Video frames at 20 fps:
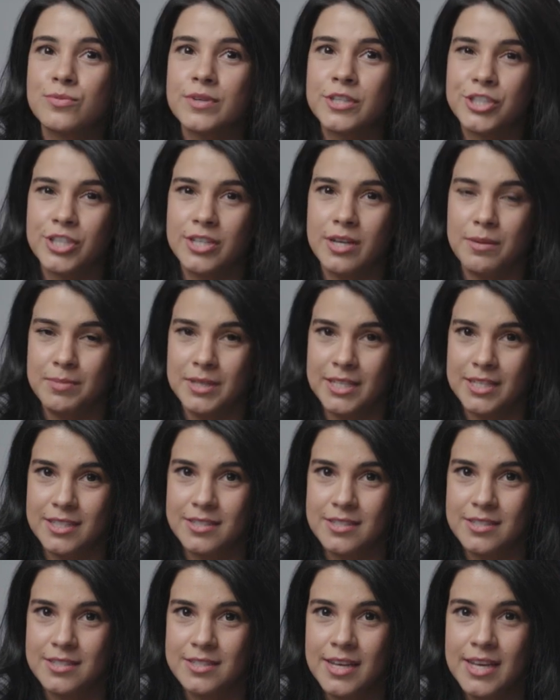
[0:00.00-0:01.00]
Russian
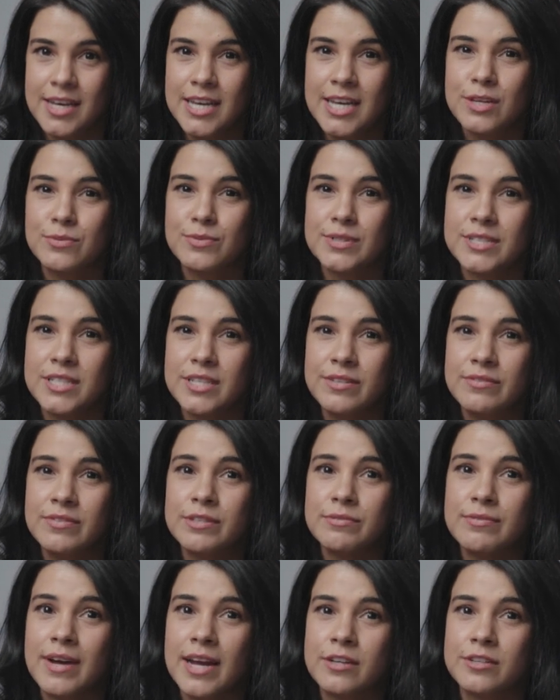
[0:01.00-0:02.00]
applicants, received
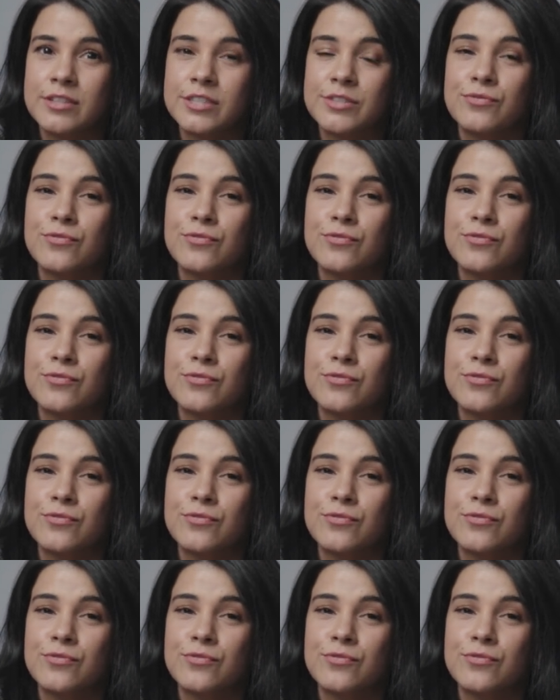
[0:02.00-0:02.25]
a record